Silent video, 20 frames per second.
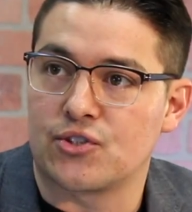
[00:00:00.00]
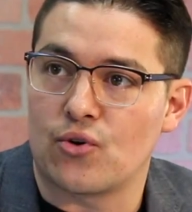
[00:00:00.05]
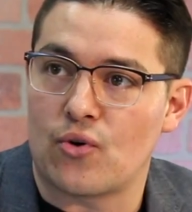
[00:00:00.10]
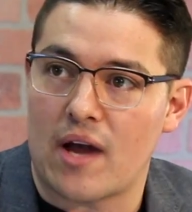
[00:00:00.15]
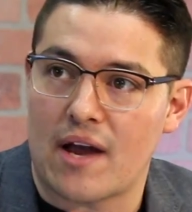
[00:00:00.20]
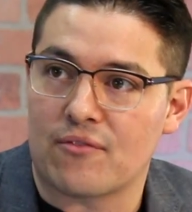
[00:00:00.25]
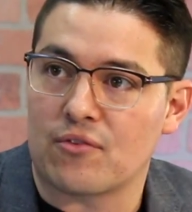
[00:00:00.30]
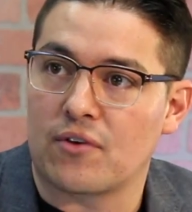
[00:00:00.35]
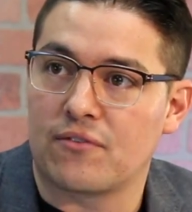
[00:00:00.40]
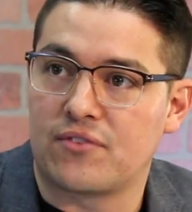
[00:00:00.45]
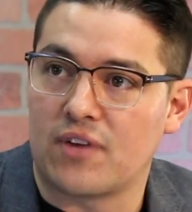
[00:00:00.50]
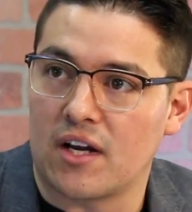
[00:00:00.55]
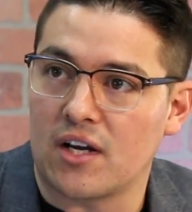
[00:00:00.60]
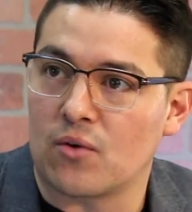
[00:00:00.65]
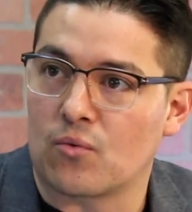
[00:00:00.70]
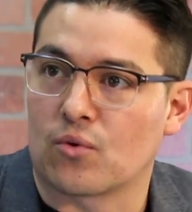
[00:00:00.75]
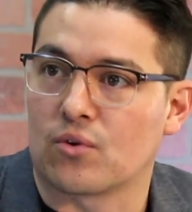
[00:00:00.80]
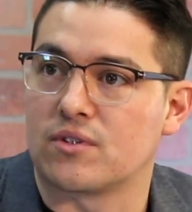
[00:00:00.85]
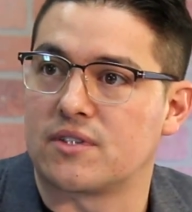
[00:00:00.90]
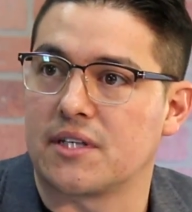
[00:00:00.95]
to ever have
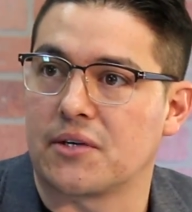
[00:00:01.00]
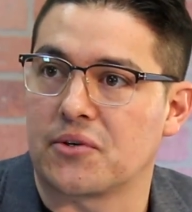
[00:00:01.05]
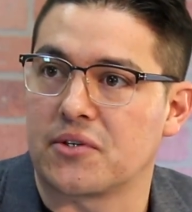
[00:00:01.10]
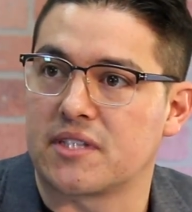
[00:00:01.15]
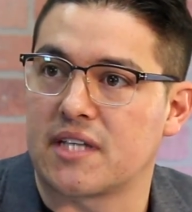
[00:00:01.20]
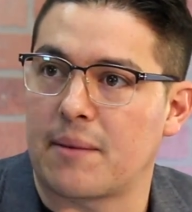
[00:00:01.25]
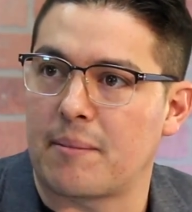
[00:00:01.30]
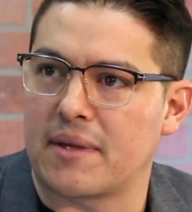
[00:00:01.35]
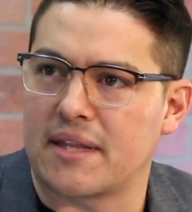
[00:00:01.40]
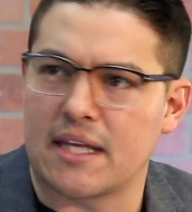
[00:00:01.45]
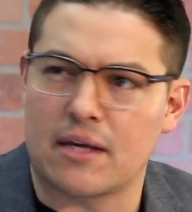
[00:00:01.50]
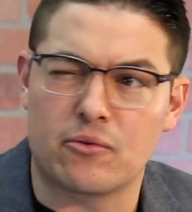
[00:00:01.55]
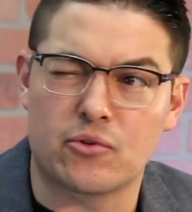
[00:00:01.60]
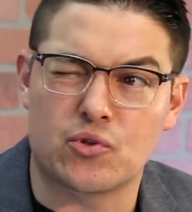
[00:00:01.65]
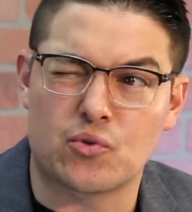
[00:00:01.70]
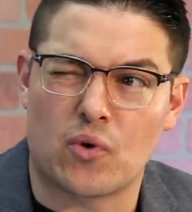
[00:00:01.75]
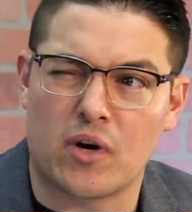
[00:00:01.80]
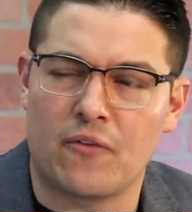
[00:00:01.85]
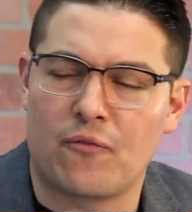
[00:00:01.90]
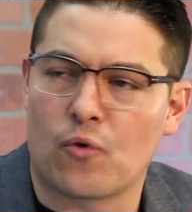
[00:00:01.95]
done a World Series game. I think he
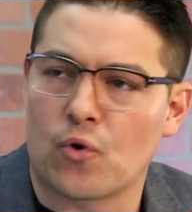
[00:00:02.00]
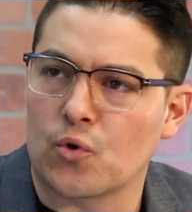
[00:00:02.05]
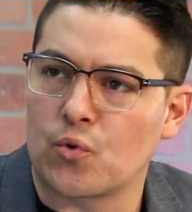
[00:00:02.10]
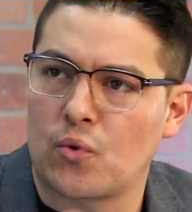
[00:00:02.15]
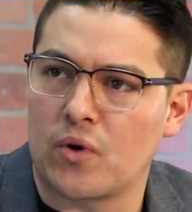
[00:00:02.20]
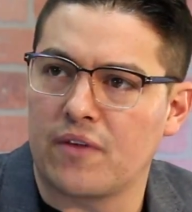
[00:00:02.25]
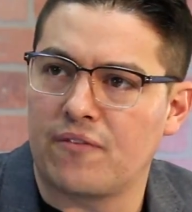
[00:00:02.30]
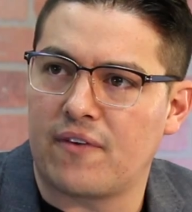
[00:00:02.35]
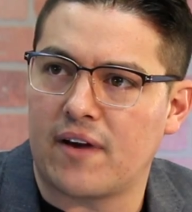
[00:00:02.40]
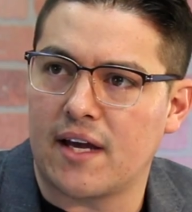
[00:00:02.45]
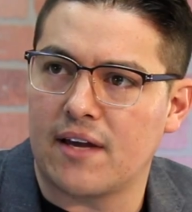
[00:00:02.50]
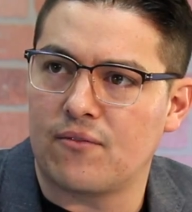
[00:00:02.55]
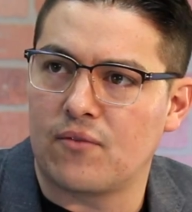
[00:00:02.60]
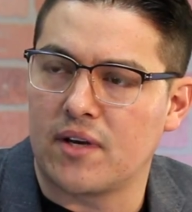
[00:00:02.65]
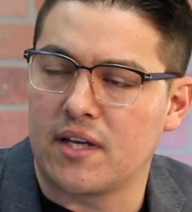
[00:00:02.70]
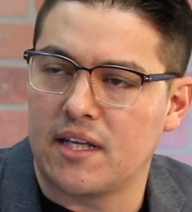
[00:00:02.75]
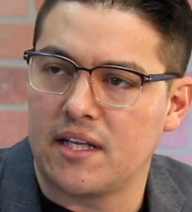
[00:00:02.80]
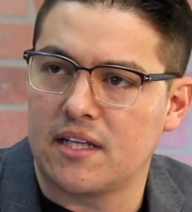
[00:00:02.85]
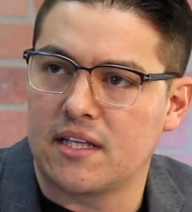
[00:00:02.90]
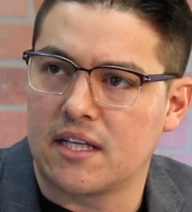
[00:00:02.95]
was 24, 25
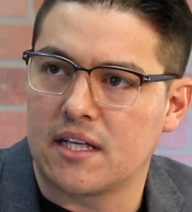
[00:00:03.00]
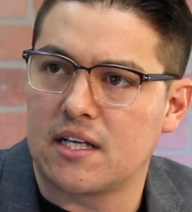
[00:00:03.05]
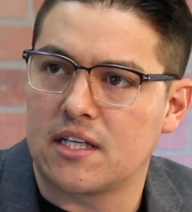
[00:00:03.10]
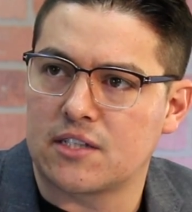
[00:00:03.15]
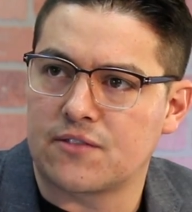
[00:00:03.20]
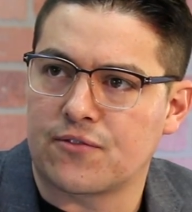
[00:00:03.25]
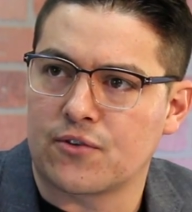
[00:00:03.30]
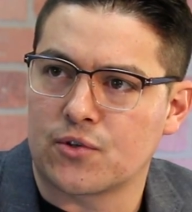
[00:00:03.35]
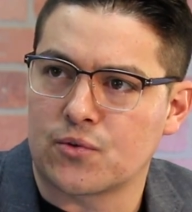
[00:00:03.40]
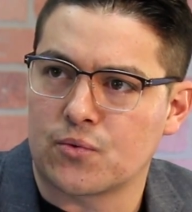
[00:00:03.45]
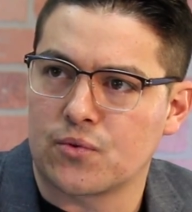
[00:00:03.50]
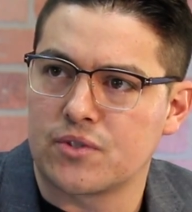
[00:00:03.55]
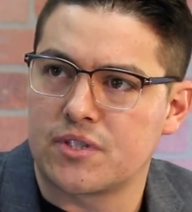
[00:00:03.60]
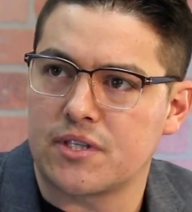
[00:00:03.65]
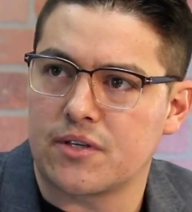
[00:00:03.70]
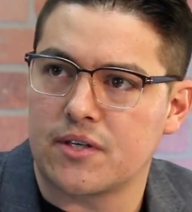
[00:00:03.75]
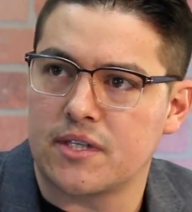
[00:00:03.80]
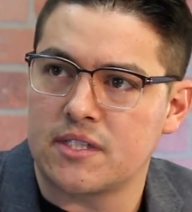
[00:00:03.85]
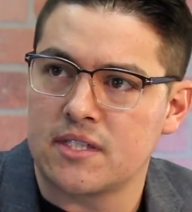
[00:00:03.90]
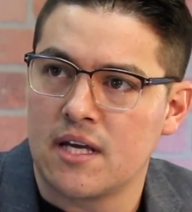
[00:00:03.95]
when he did his first World
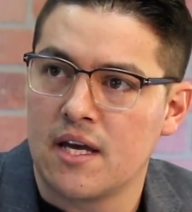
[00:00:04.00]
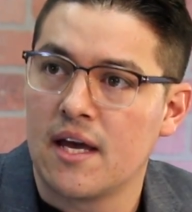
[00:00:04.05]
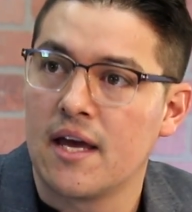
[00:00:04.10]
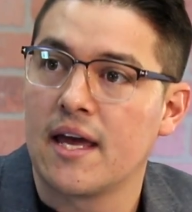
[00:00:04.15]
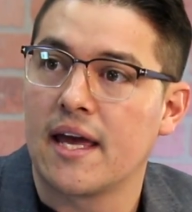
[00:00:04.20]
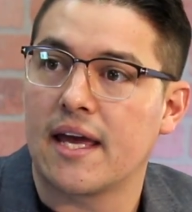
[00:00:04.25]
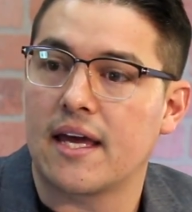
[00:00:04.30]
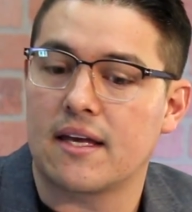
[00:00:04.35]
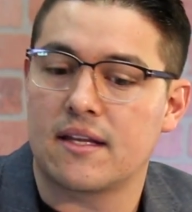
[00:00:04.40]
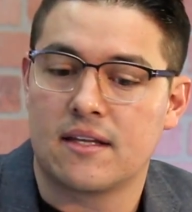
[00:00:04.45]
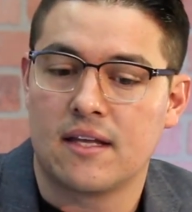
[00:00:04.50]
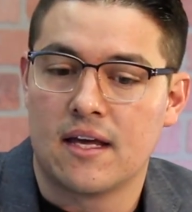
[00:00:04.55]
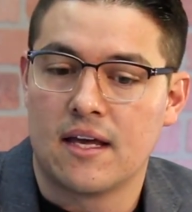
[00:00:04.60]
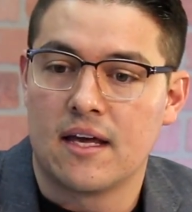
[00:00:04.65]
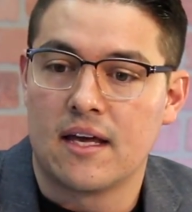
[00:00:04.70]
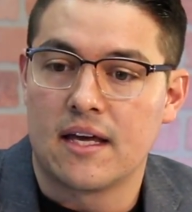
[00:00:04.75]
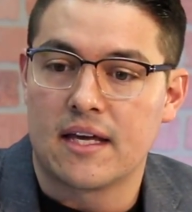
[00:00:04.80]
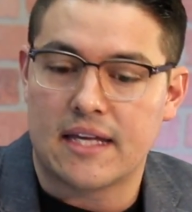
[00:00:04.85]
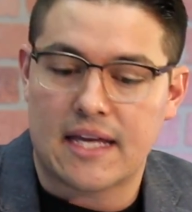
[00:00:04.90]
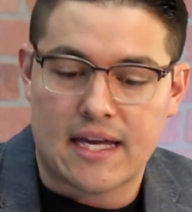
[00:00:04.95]
Series. And,
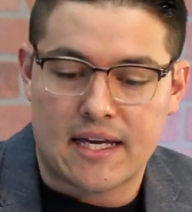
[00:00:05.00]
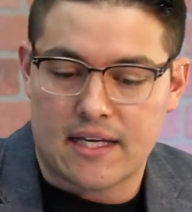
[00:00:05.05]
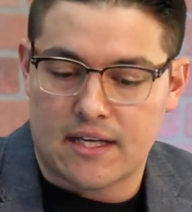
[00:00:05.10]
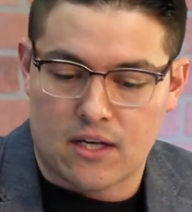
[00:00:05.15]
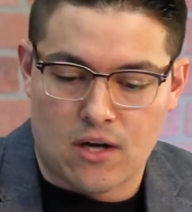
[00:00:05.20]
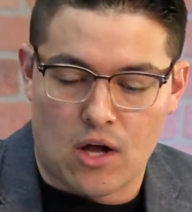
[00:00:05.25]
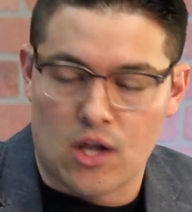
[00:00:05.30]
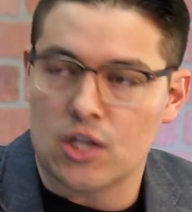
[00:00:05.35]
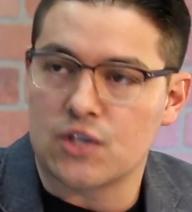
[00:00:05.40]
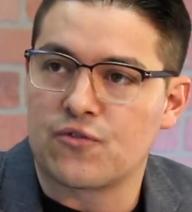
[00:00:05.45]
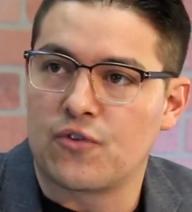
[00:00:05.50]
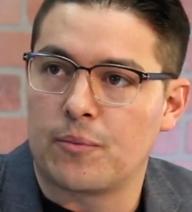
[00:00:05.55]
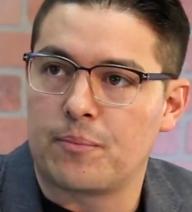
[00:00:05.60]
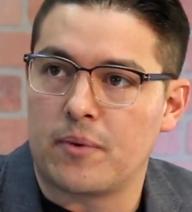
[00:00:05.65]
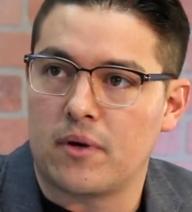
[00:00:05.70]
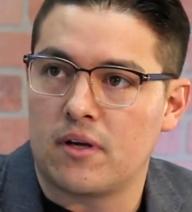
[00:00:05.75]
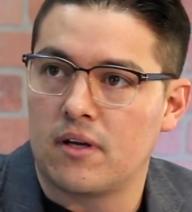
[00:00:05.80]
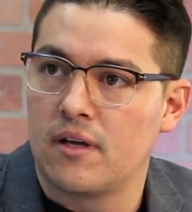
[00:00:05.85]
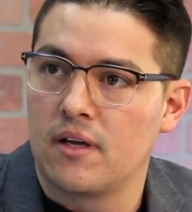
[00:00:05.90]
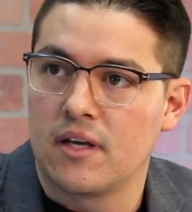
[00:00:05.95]
college
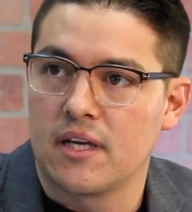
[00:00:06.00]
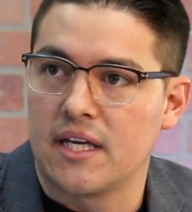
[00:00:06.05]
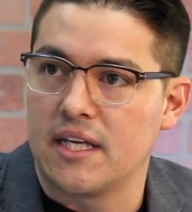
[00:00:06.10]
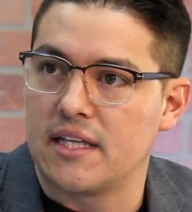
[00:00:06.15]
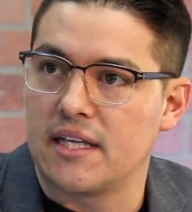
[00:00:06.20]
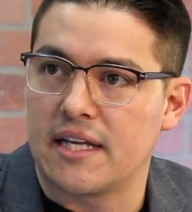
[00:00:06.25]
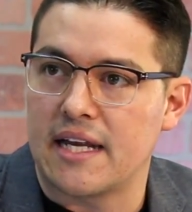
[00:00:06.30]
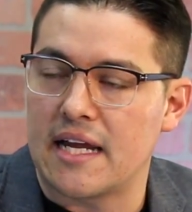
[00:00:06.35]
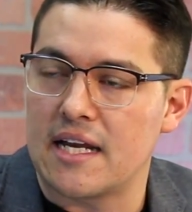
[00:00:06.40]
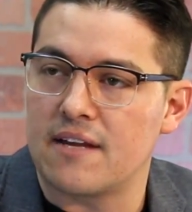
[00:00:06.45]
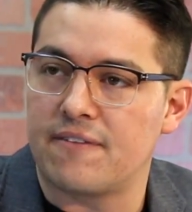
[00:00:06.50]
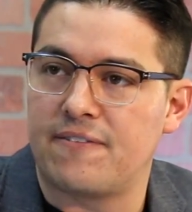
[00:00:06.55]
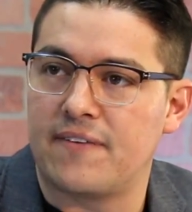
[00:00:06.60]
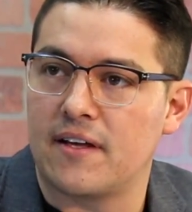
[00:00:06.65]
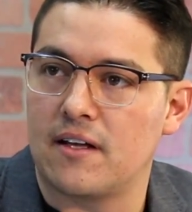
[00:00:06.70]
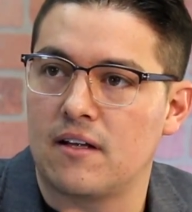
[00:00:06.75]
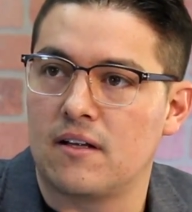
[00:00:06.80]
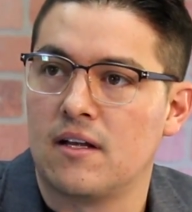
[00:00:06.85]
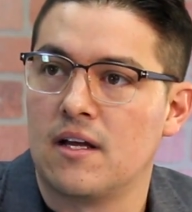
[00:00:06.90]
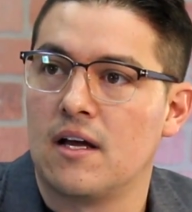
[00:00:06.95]
football. He did
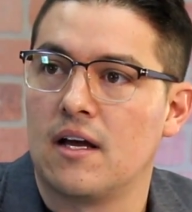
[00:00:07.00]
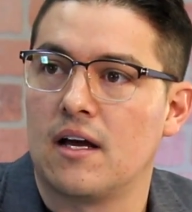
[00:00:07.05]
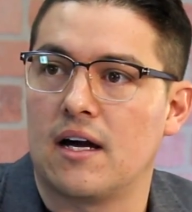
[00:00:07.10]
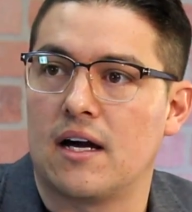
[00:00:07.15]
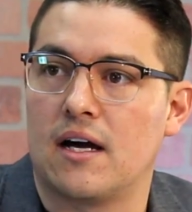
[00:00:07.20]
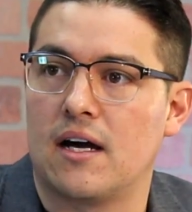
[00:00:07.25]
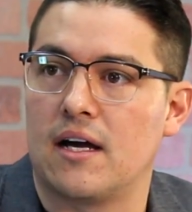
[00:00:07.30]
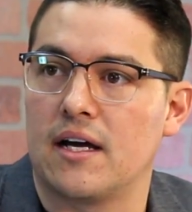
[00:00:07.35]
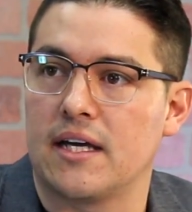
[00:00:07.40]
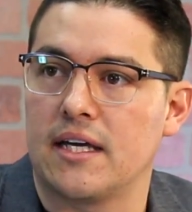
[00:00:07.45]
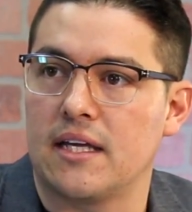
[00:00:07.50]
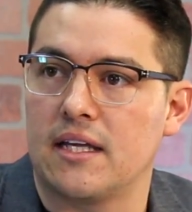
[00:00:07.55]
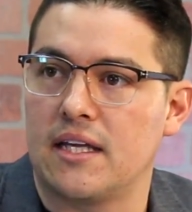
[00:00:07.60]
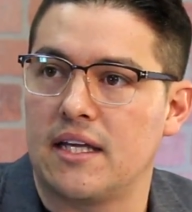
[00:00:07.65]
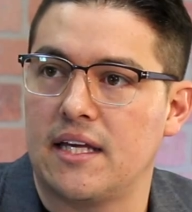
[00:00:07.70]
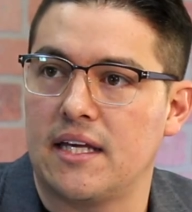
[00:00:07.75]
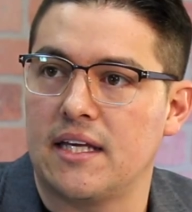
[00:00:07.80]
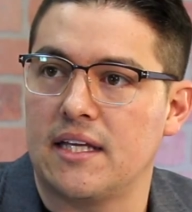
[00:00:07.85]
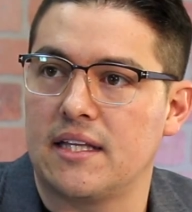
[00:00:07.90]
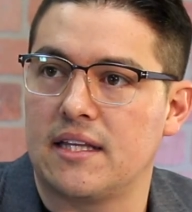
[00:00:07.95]
NFL.
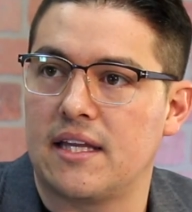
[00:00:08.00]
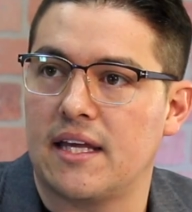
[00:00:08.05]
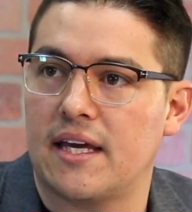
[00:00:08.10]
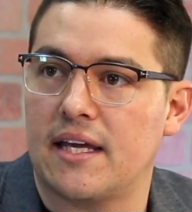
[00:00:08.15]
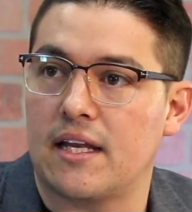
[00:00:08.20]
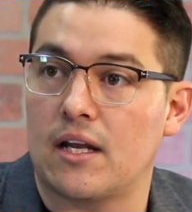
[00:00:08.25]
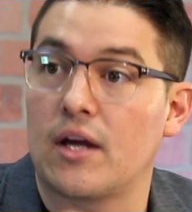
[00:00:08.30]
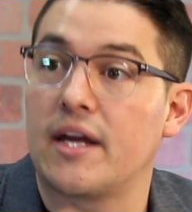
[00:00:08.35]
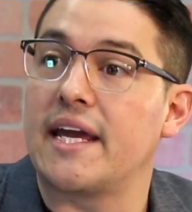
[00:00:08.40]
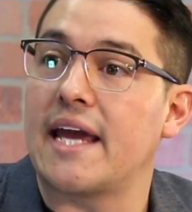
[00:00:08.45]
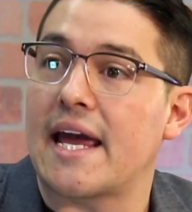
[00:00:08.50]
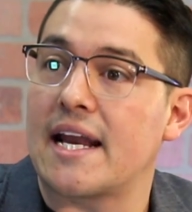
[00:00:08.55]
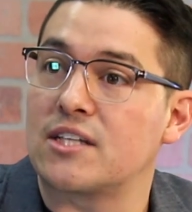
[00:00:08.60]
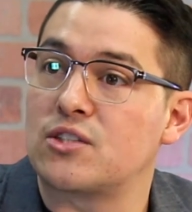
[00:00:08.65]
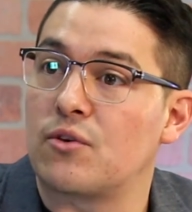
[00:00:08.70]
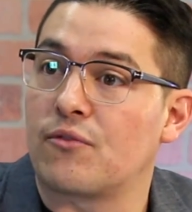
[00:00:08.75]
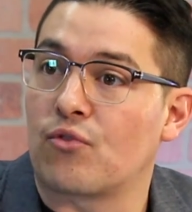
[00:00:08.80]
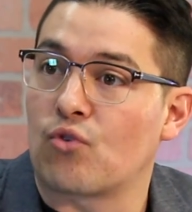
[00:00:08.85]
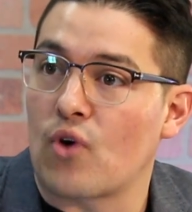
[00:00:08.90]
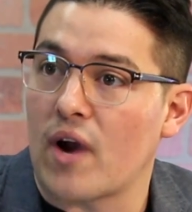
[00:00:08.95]
He had
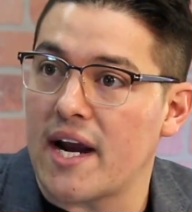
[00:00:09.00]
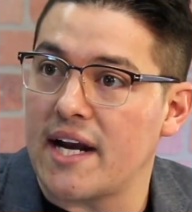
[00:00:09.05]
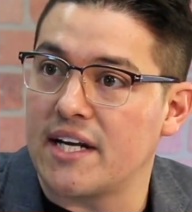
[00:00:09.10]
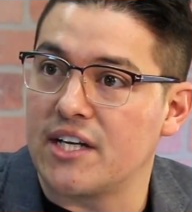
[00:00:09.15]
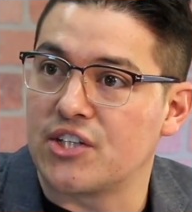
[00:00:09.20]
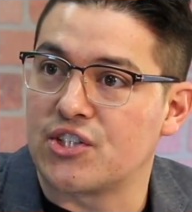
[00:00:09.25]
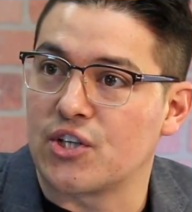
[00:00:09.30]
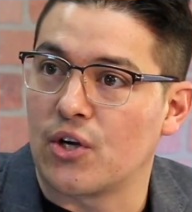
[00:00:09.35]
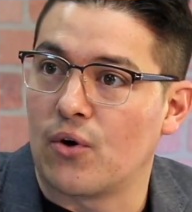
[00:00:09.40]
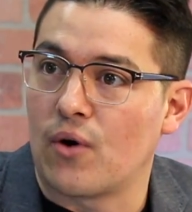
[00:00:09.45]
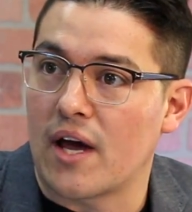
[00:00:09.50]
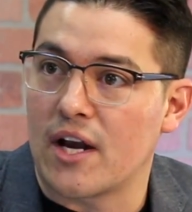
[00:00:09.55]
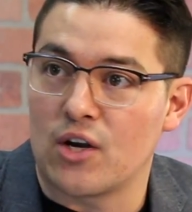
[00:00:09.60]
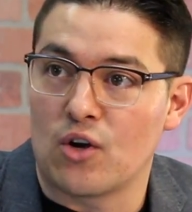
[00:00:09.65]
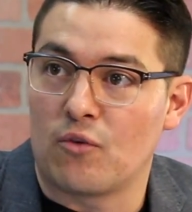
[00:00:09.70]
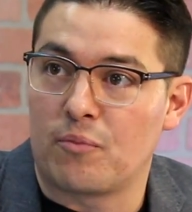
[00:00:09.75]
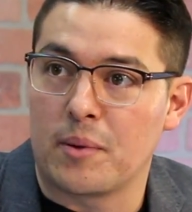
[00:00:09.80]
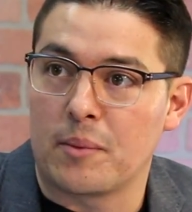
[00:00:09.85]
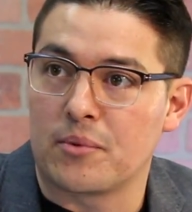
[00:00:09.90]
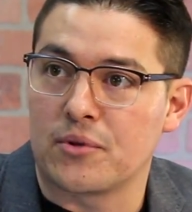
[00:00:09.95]
his own variety show. I don't
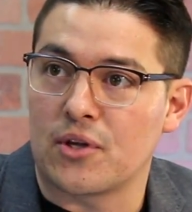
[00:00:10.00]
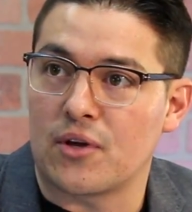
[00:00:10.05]
know if people